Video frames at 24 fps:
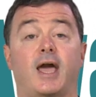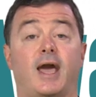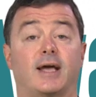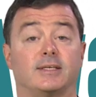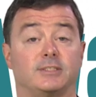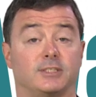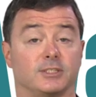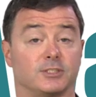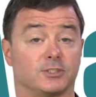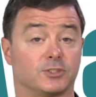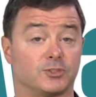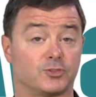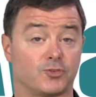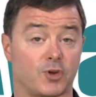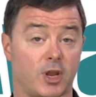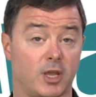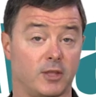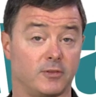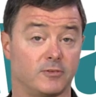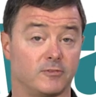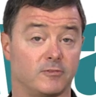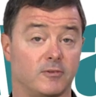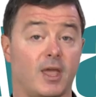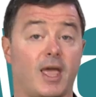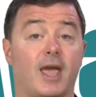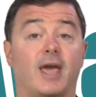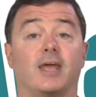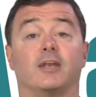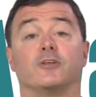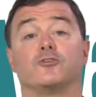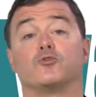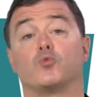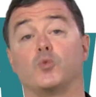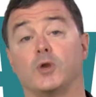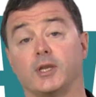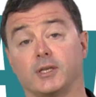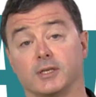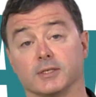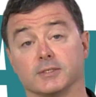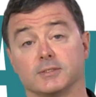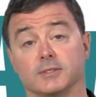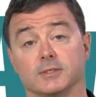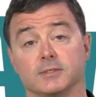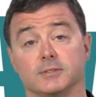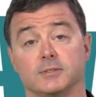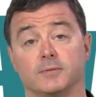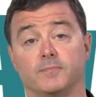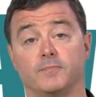has its strengths and its
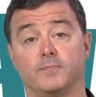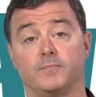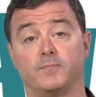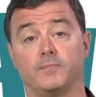weaknesses.